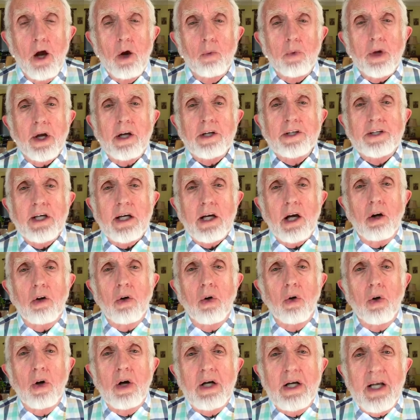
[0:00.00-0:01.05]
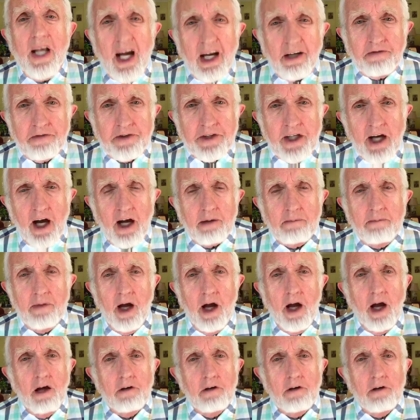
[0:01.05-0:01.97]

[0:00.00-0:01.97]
We can take a whole lifetime